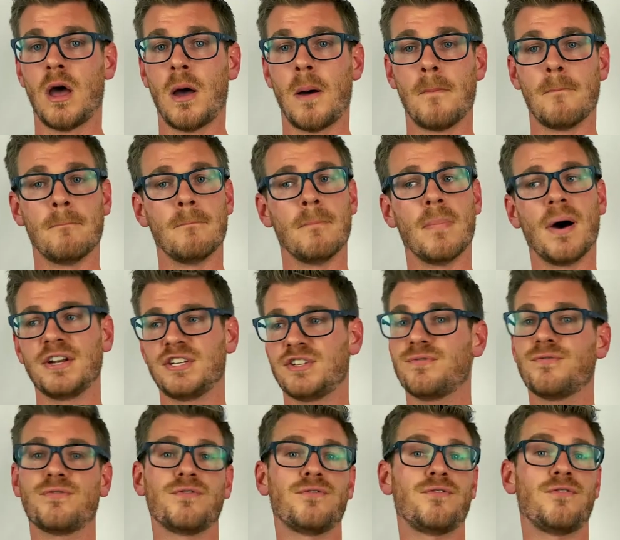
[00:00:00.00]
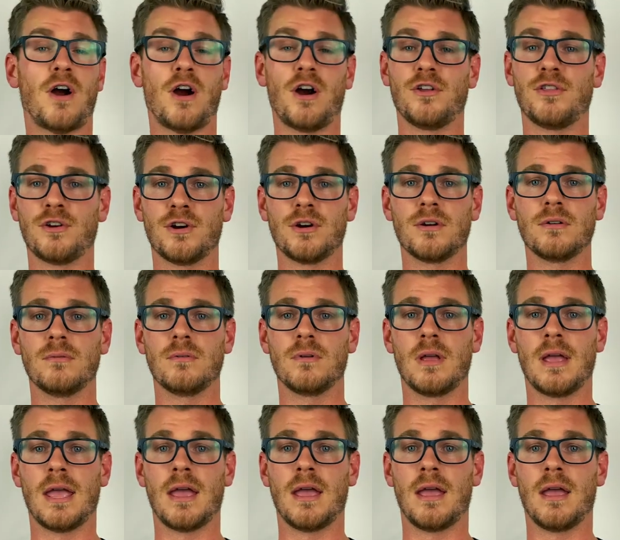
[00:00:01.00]
much farther
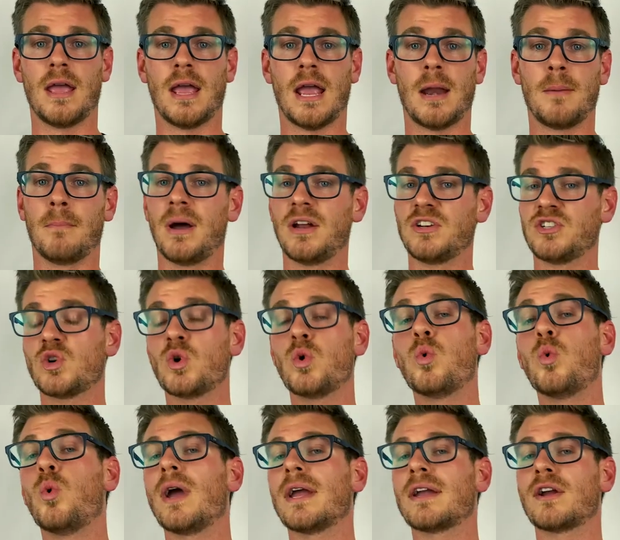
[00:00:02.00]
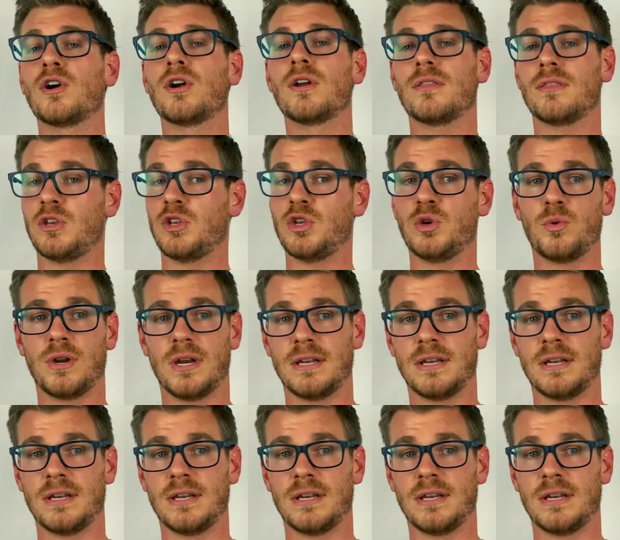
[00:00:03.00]
and much quicker than you would